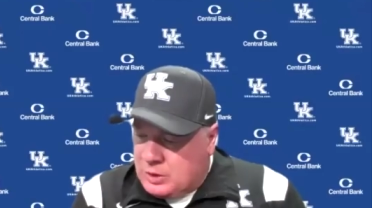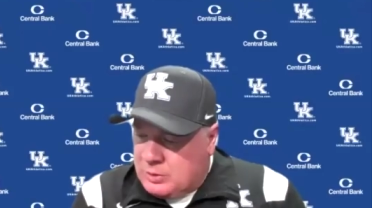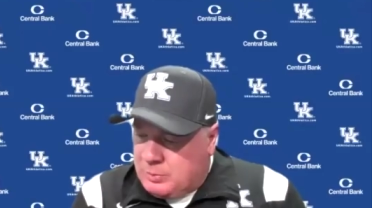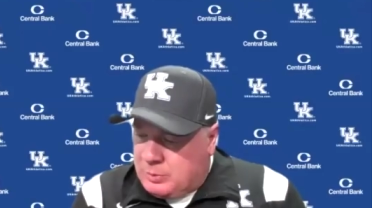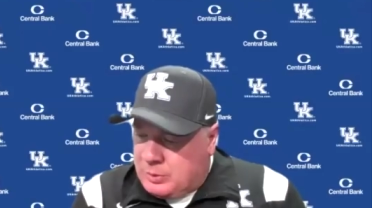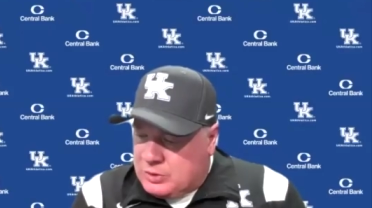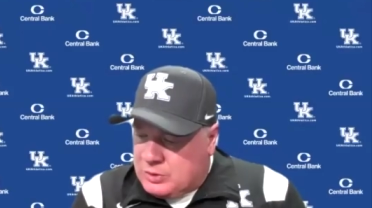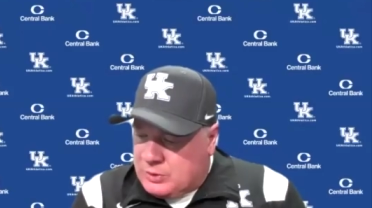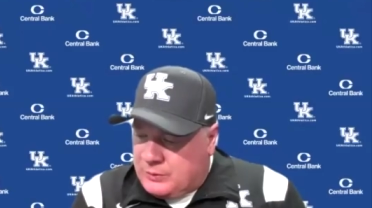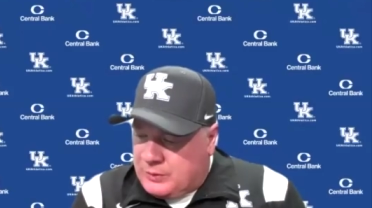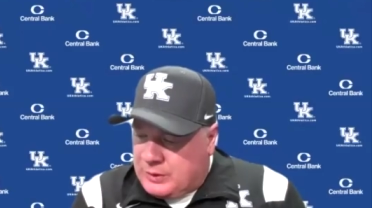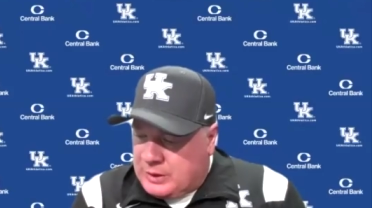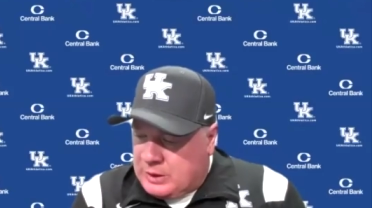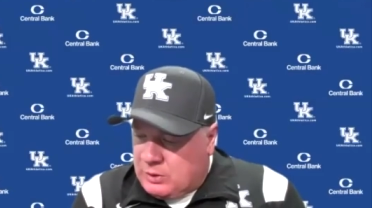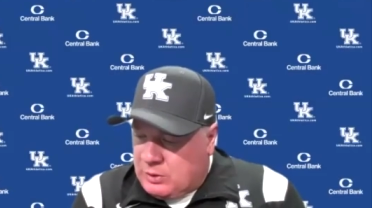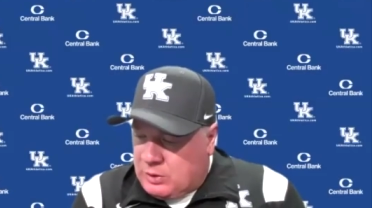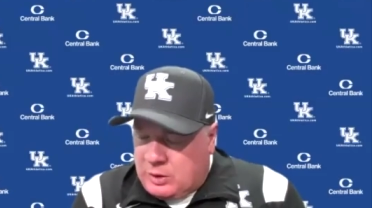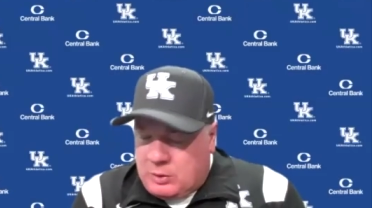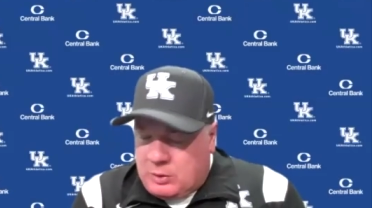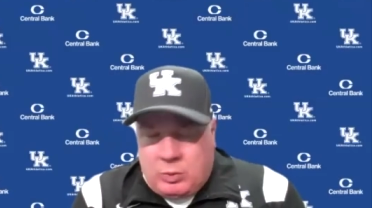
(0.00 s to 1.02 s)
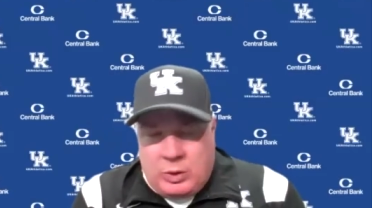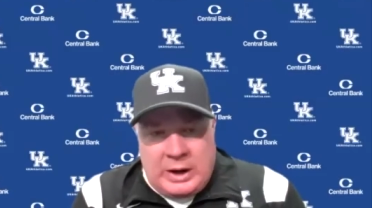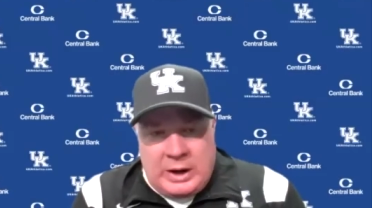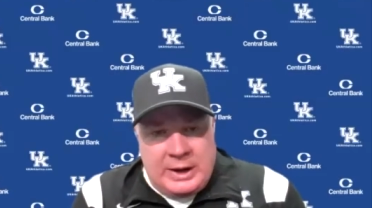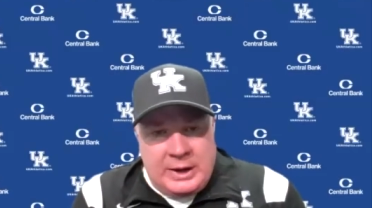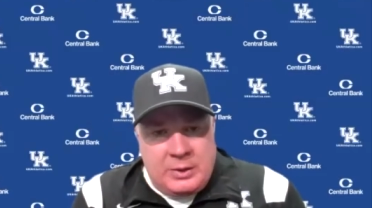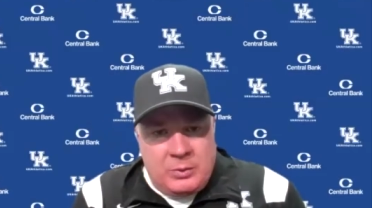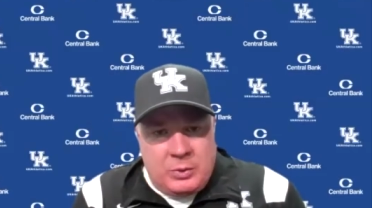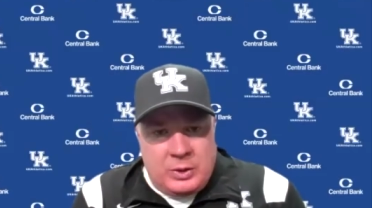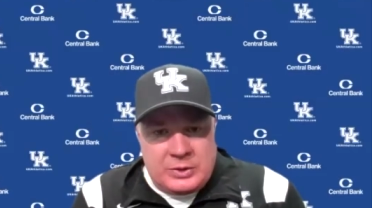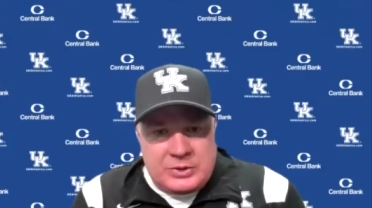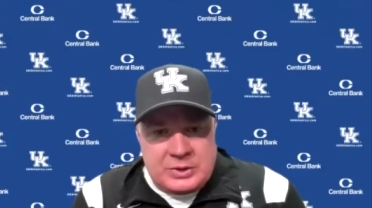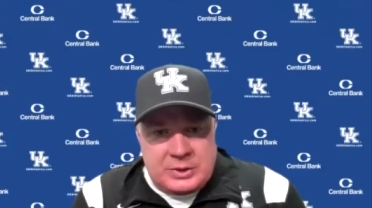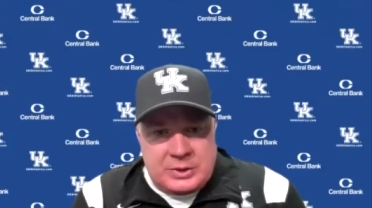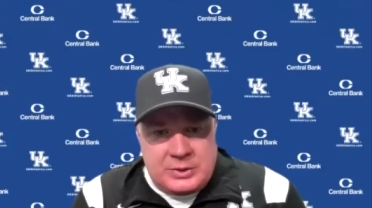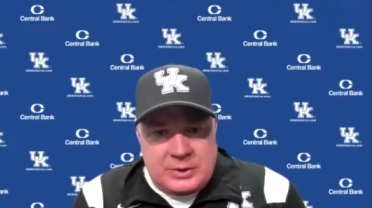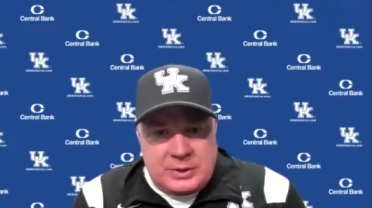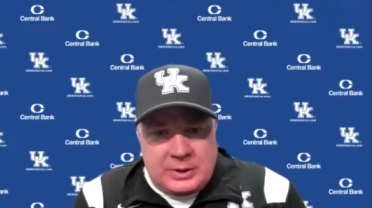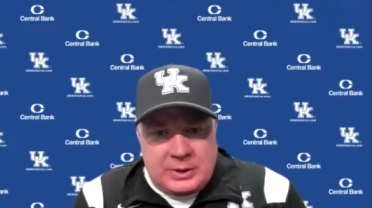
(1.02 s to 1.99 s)
to put your finger on it why he
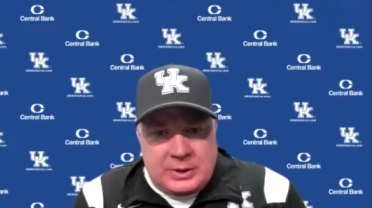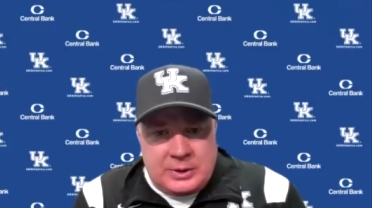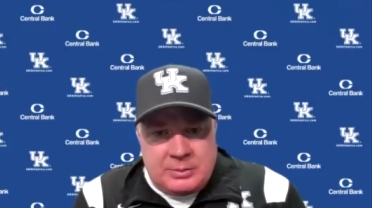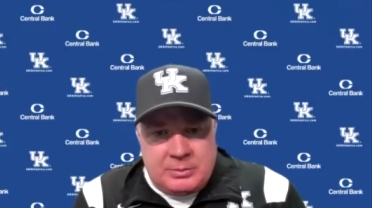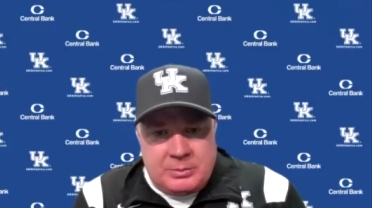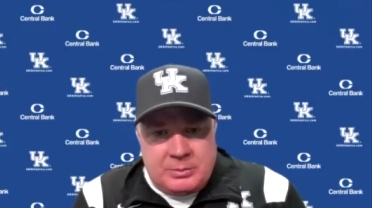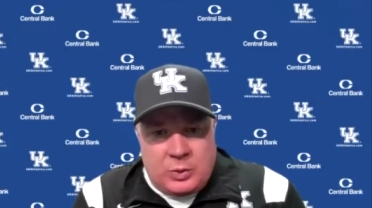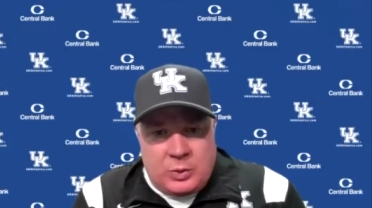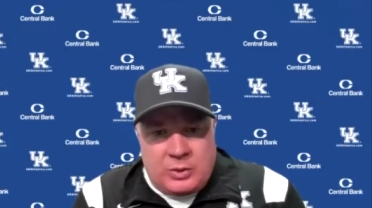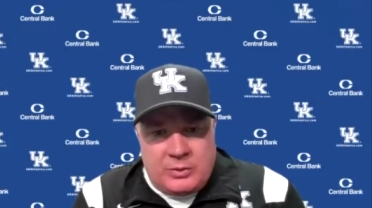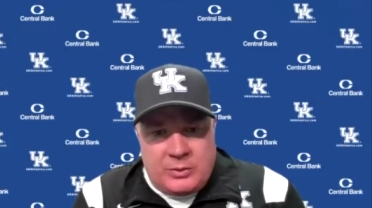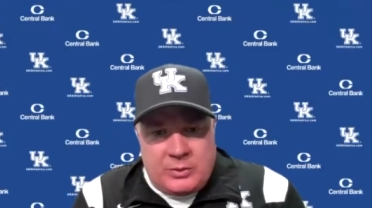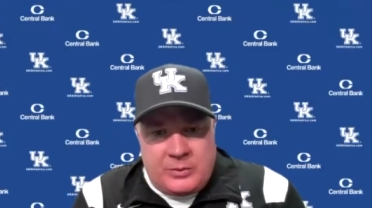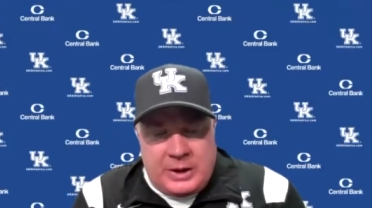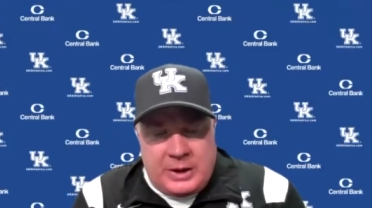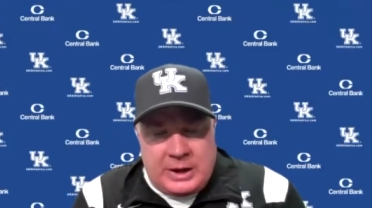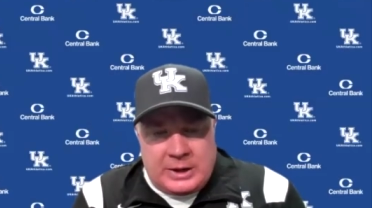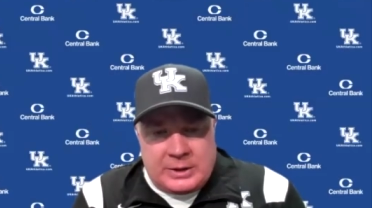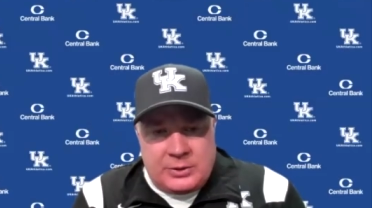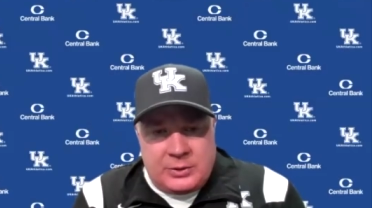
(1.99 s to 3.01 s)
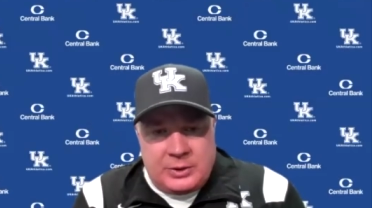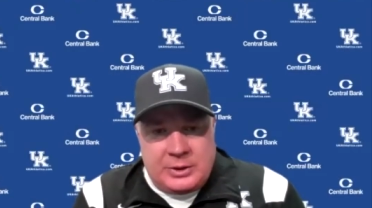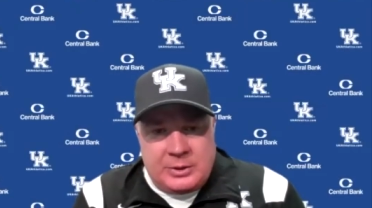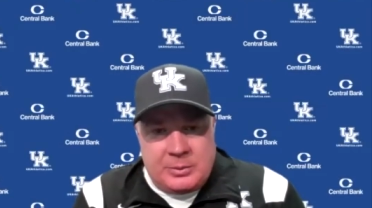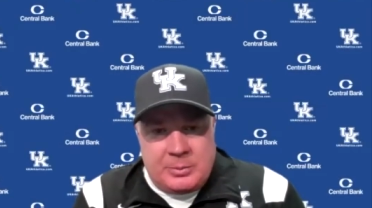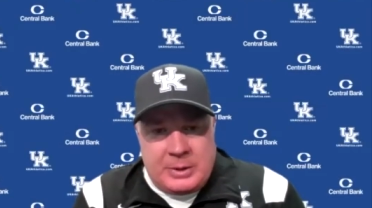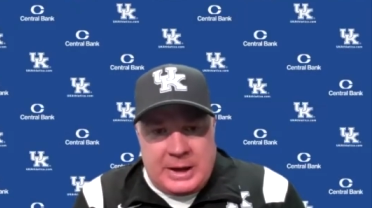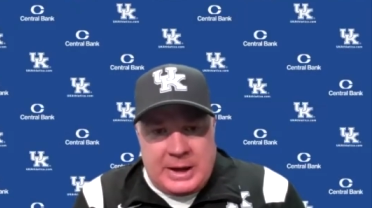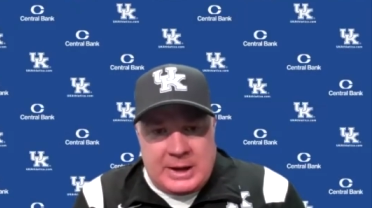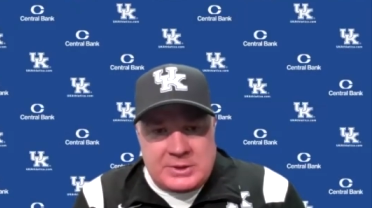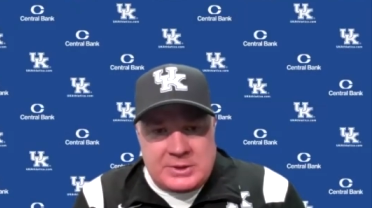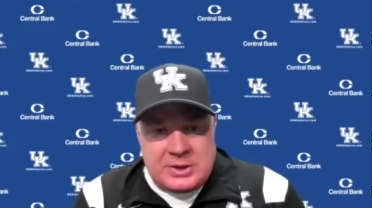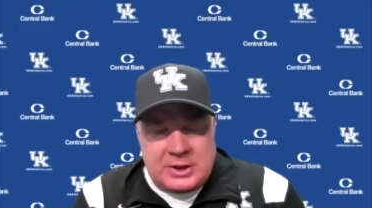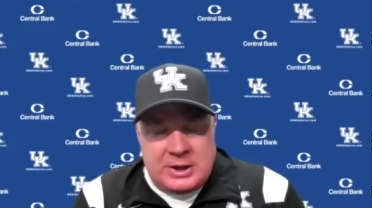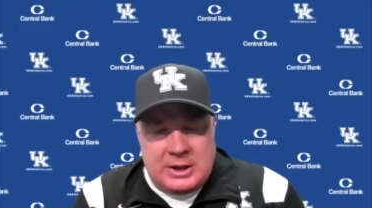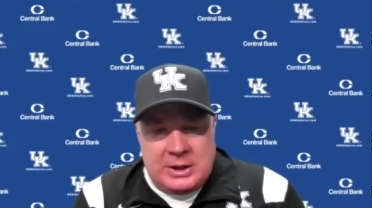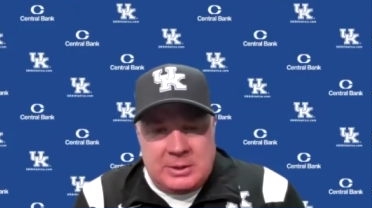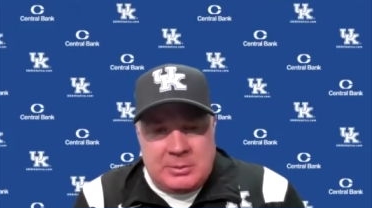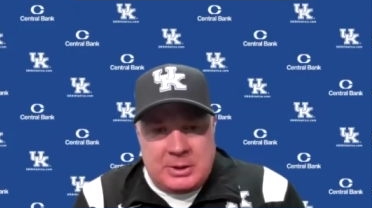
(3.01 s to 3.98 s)
wasn't uh, more of a factor in the pass
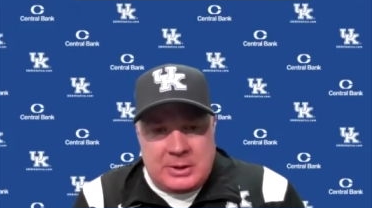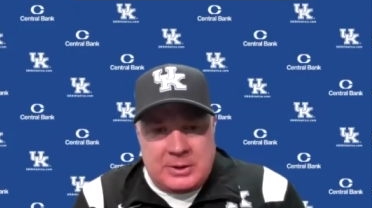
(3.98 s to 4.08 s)
game.